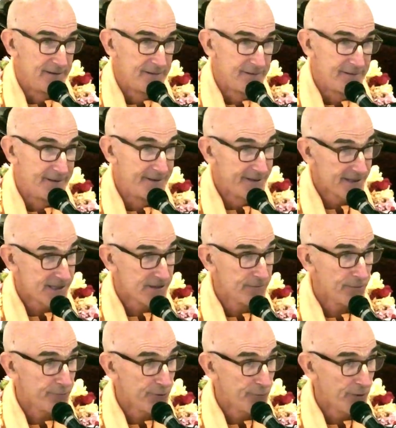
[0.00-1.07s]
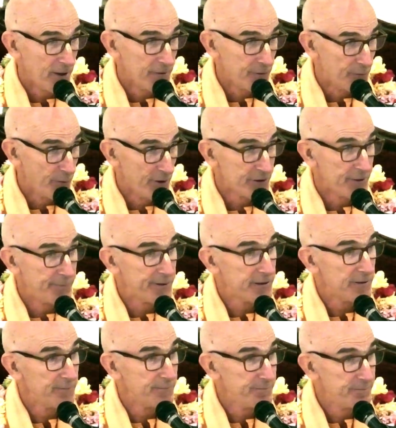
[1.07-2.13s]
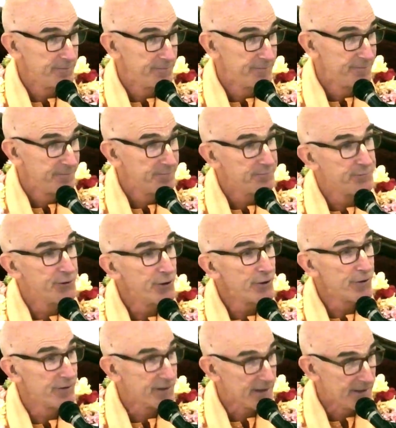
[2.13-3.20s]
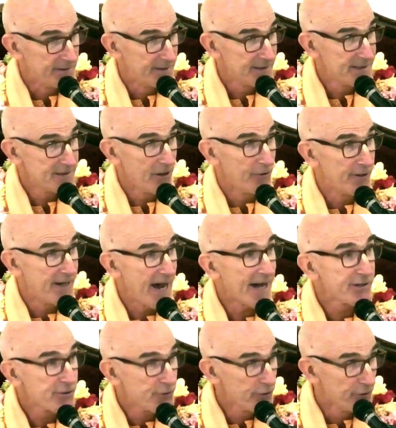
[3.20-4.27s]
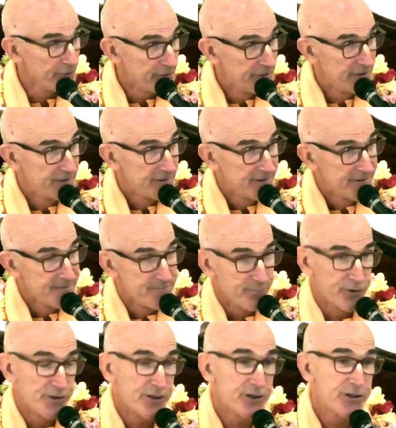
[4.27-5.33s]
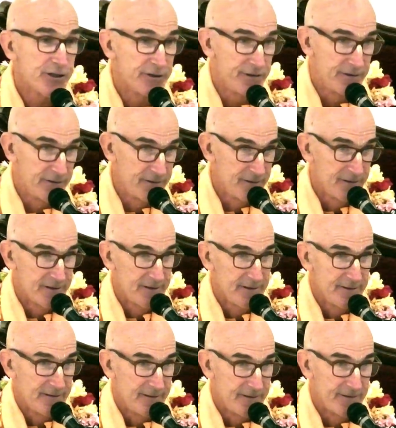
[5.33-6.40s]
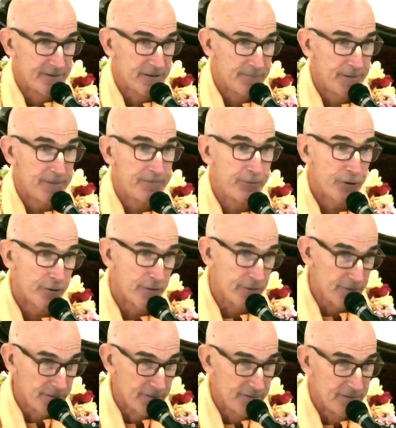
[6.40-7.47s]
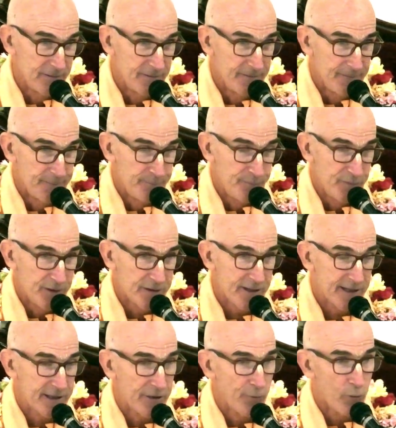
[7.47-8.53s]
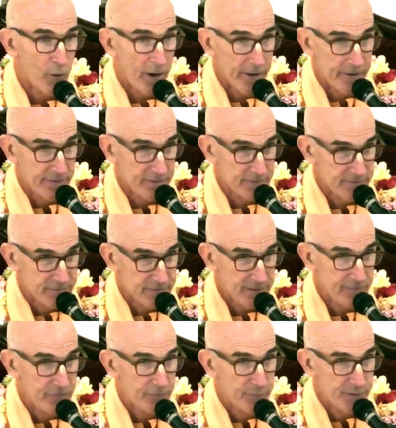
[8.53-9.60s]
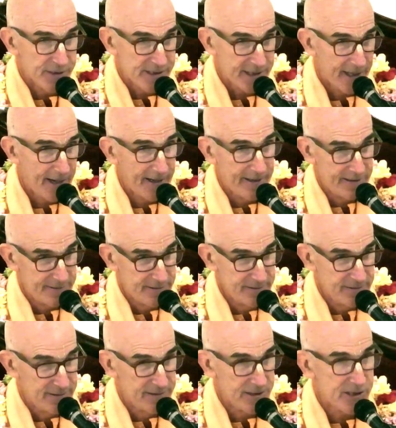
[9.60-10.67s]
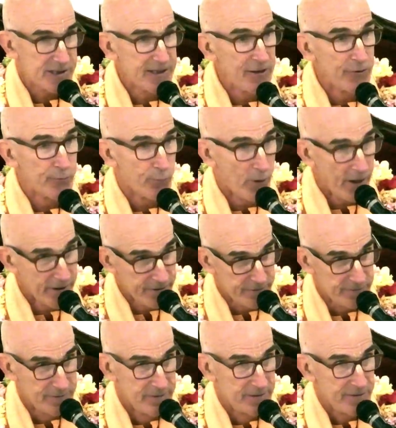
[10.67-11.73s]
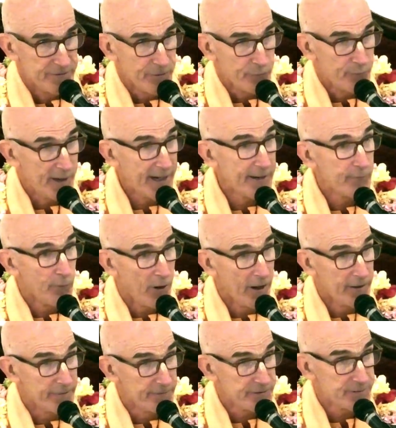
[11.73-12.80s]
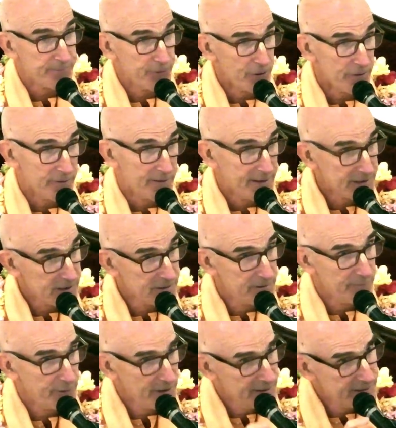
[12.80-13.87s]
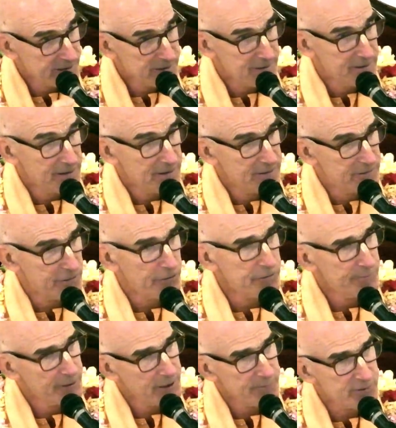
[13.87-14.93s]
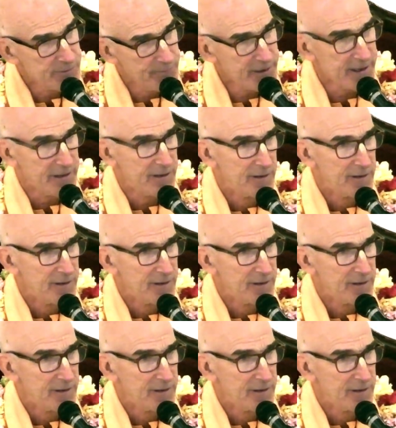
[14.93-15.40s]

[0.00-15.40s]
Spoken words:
And this is what we want. We want to become pure again. This is our natural position, to be pure. Just like the water coming from the sky, the distilled water, the rain water is pure. It hits the dirt, becomes muddy.